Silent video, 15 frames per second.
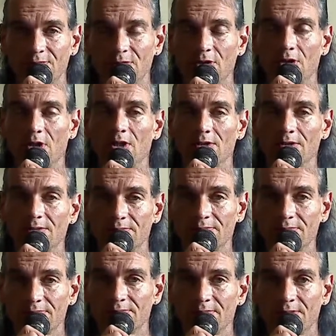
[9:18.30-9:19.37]
Your heart
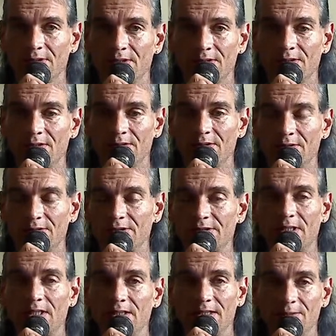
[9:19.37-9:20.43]
does
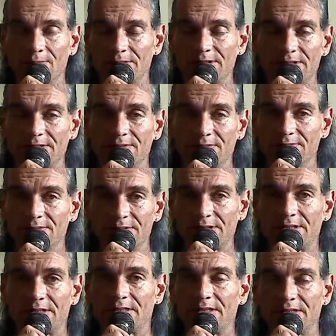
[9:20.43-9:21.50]
not lie within the
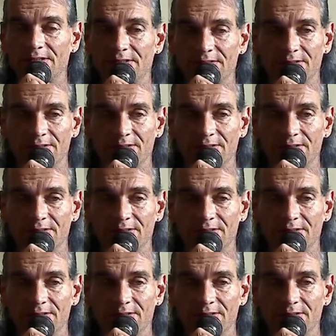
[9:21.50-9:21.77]
cities.